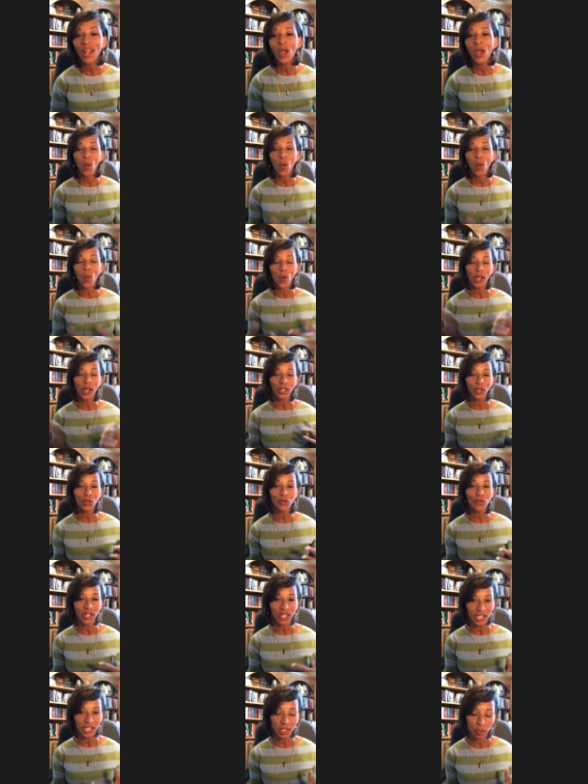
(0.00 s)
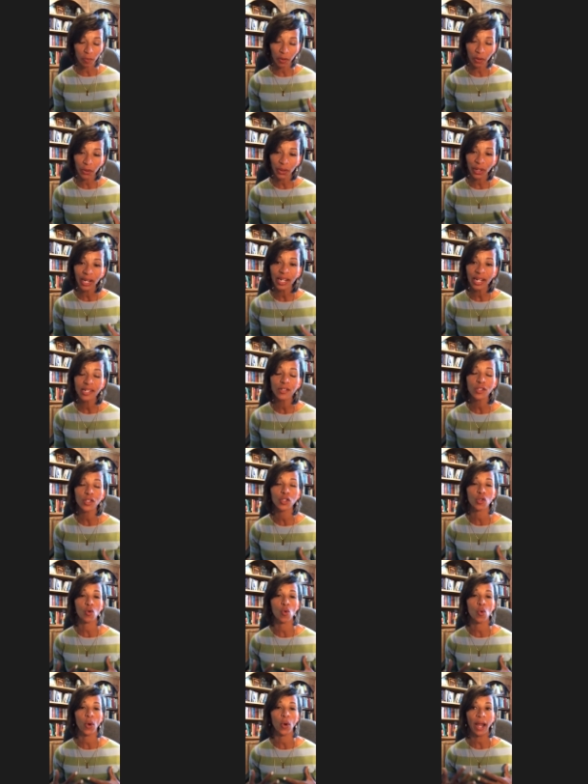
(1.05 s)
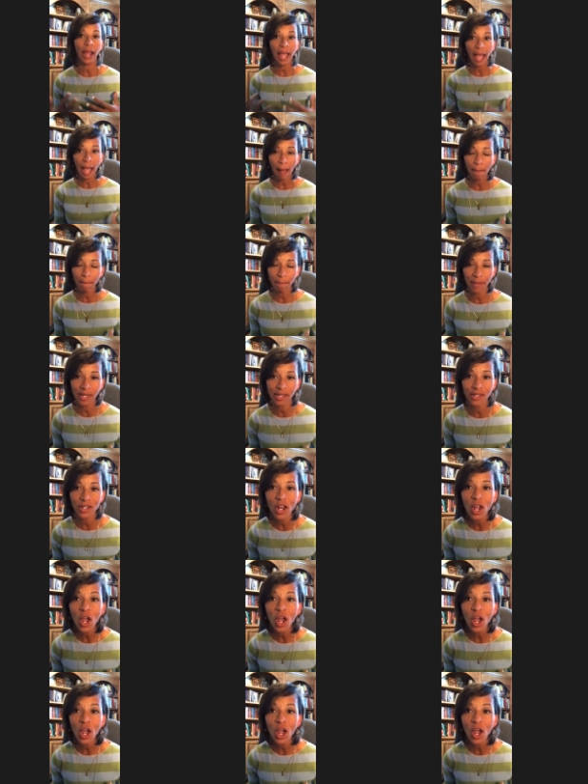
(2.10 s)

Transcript: what you've experienced or happened